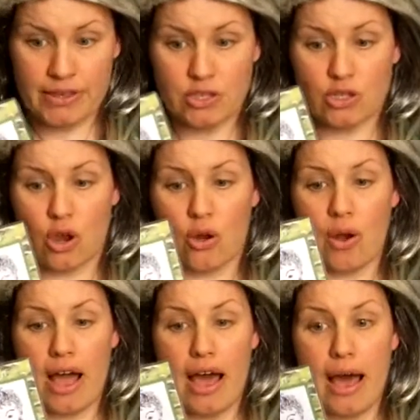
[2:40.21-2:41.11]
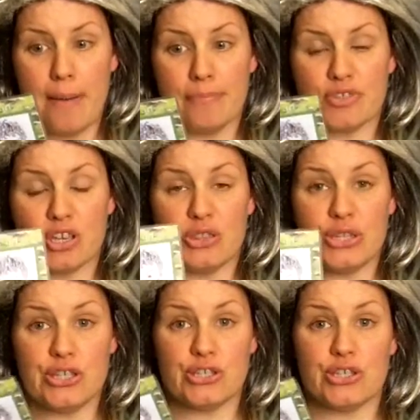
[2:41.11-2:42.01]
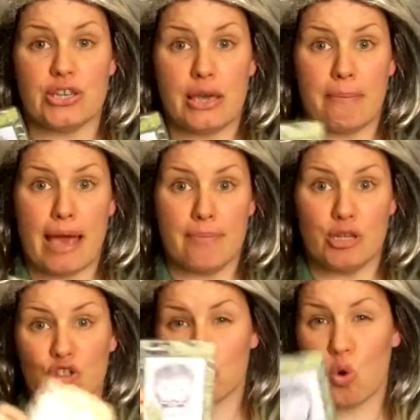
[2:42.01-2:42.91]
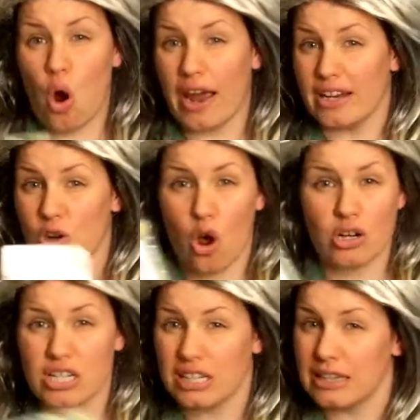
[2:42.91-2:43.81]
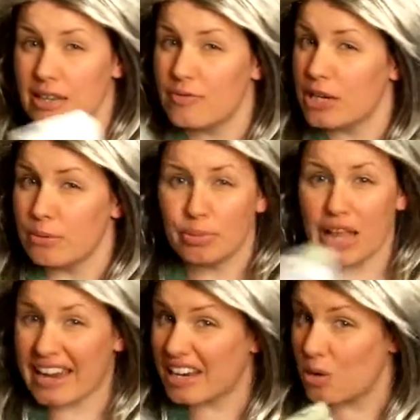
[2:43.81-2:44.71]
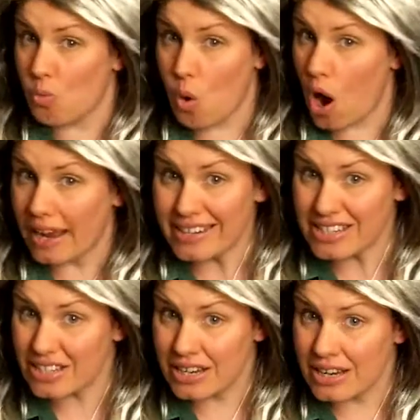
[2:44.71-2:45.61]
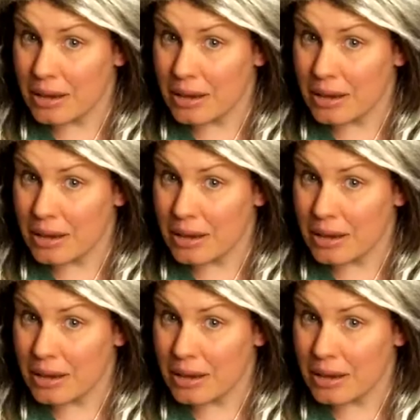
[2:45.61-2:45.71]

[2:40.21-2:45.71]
So so this year maybe trying not to live in black and white,